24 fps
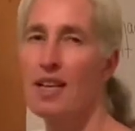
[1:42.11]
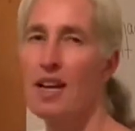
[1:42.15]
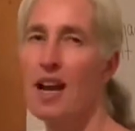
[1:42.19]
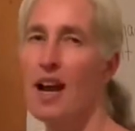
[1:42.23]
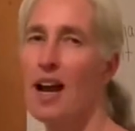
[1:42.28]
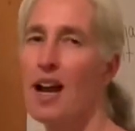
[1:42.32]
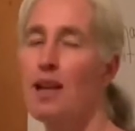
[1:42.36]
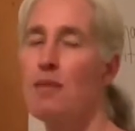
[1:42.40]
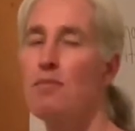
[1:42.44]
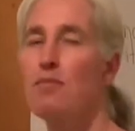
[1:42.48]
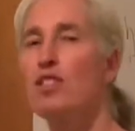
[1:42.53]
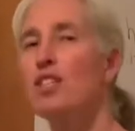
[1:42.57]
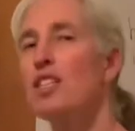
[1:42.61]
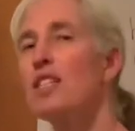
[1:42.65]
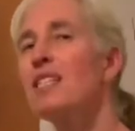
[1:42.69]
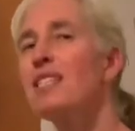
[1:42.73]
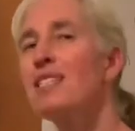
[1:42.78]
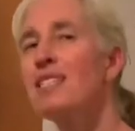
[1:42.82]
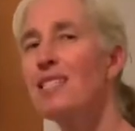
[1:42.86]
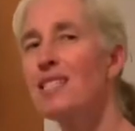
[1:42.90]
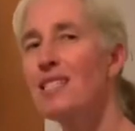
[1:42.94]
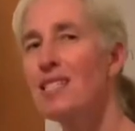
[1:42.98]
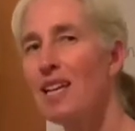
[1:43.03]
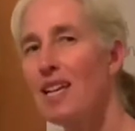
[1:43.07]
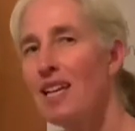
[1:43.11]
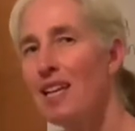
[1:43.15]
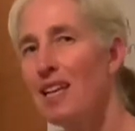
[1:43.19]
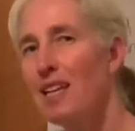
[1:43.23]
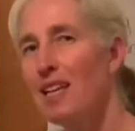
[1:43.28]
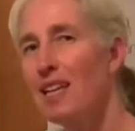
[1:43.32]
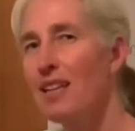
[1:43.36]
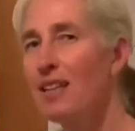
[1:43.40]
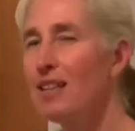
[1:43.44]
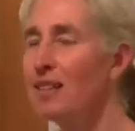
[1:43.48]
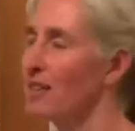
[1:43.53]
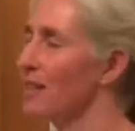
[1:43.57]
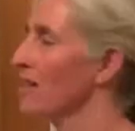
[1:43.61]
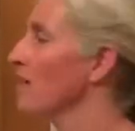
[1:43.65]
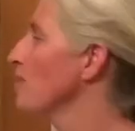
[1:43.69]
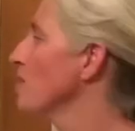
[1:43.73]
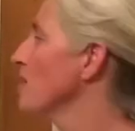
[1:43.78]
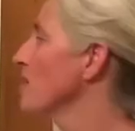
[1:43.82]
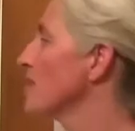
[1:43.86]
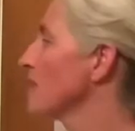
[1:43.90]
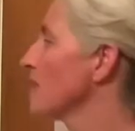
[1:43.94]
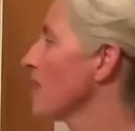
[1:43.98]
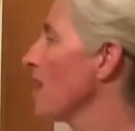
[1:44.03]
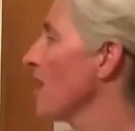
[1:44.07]
I'm just stating that we
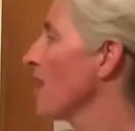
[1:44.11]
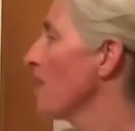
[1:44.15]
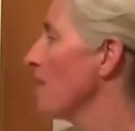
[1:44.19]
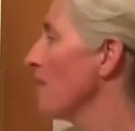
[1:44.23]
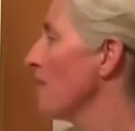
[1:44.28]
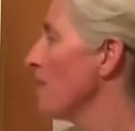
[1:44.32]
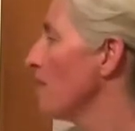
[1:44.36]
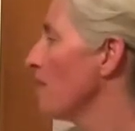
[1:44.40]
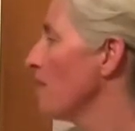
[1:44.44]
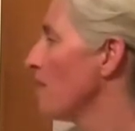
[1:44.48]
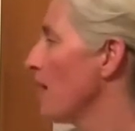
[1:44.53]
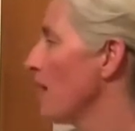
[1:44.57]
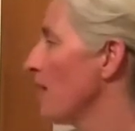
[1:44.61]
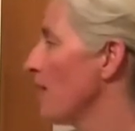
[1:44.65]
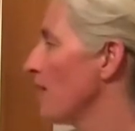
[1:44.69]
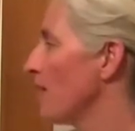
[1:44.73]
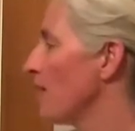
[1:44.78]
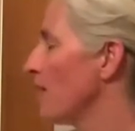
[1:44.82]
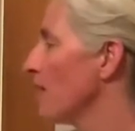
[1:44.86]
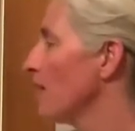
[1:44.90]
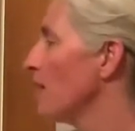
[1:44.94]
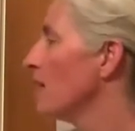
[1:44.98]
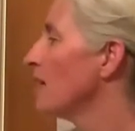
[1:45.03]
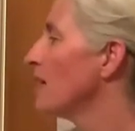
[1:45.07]
saw the mother